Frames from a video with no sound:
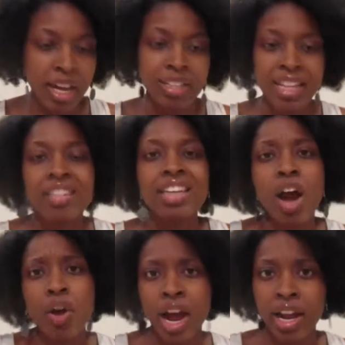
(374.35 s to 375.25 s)
And that's
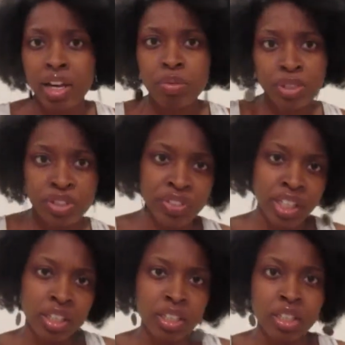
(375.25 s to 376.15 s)
how I approach
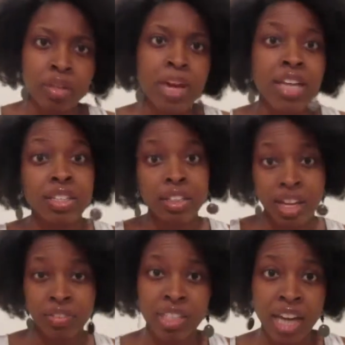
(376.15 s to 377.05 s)
veganism, as a
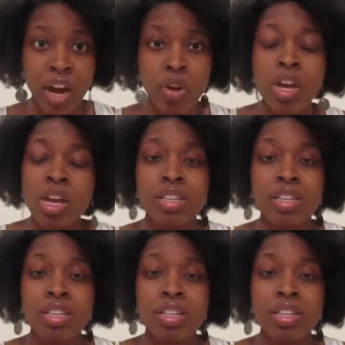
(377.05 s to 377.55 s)
lifestyle.